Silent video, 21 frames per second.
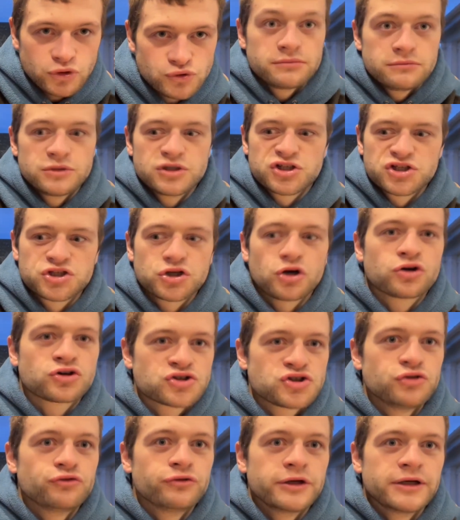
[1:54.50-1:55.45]
Which
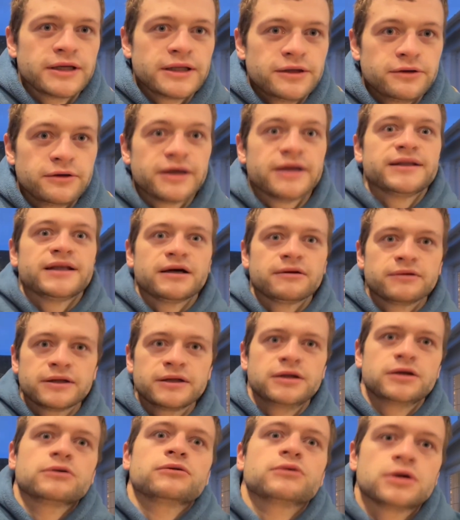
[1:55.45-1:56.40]
shocks you really. You get down
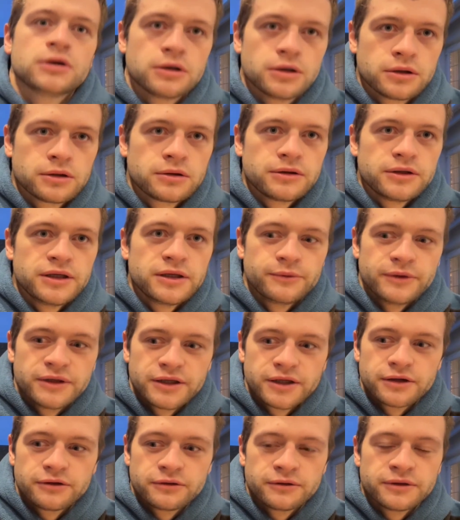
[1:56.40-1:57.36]
and you go, oh, here we
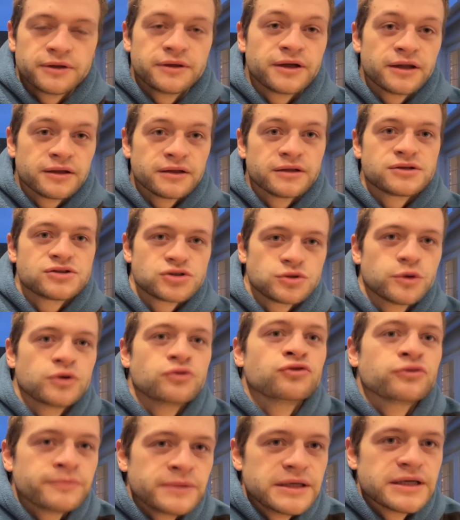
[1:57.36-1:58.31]
go, another
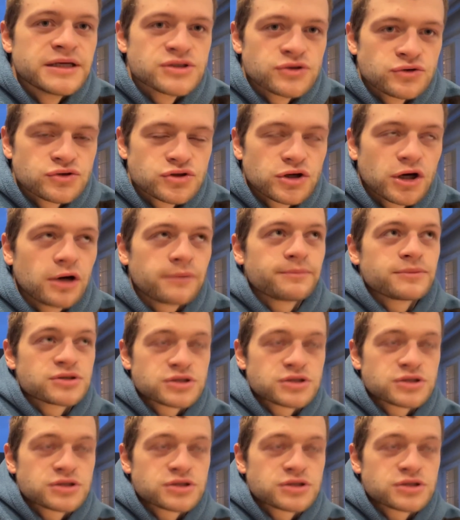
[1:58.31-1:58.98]
200 meters on top.